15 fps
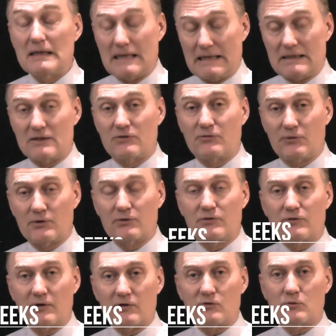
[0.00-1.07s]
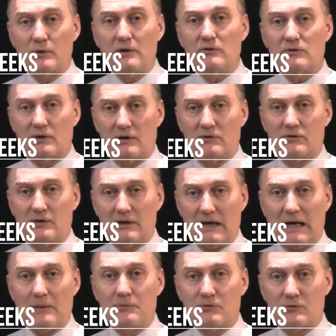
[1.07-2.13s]
And this first 6 weeks is the
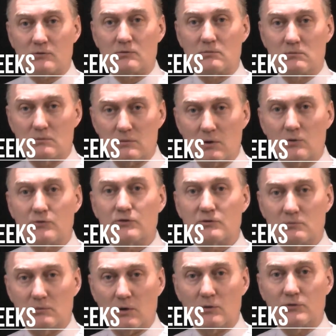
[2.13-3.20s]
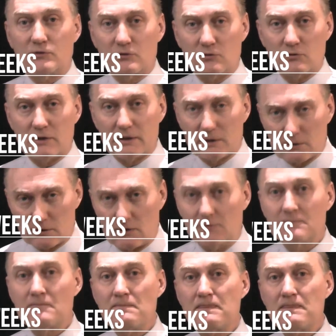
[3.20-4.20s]
absolute most critical.